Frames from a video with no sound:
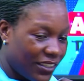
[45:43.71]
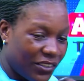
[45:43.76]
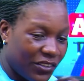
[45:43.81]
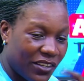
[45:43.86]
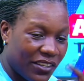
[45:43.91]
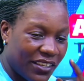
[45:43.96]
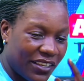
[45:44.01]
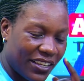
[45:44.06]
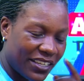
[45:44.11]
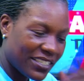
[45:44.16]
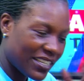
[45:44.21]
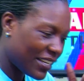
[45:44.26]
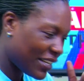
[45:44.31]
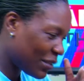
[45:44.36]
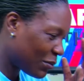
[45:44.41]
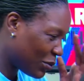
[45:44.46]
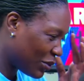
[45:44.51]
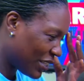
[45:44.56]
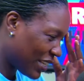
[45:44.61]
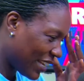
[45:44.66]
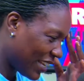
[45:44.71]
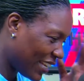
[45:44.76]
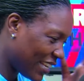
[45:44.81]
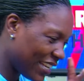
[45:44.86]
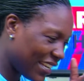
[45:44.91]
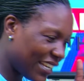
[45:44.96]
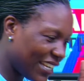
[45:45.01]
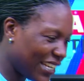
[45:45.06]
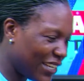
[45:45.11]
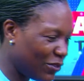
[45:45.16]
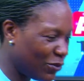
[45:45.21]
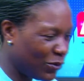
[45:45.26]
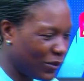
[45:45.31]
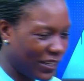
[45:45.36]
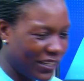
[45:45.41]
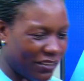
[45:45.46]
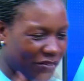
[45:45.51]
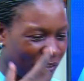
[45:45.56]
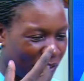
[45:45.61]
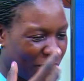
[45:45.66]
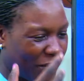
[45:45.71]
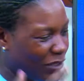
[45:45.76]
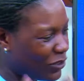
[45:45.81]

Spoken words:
You either get an elbow on the head or whatever, but